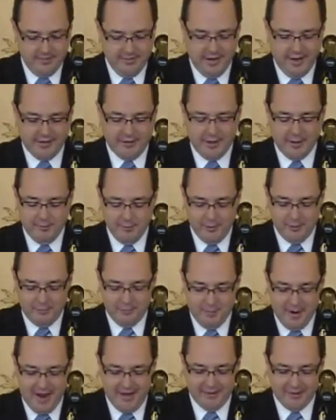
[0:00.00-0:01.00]
Not that it would
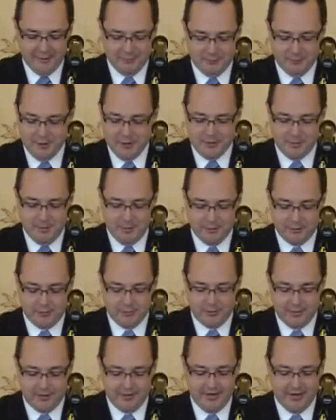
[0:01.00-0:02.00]
have mattered which
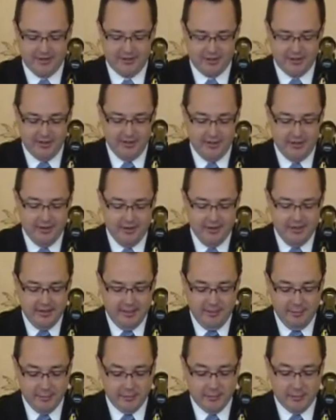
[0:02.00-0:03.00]
spiritual tradition
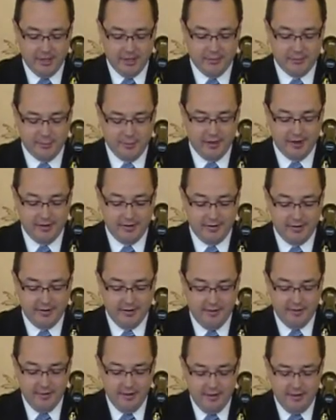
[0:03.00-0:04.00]
he was raised with,
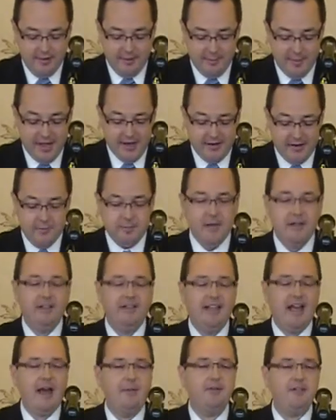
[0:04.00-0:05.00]
the man had been
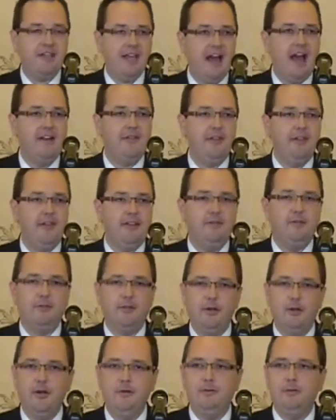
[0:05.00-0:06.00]
a lapsed Catholic
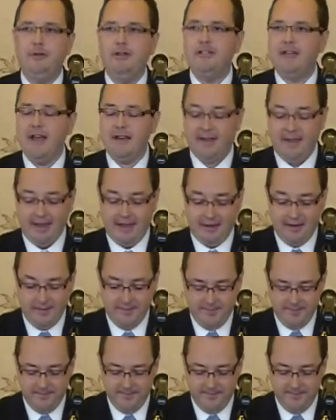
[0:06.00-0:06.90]
for over a decade.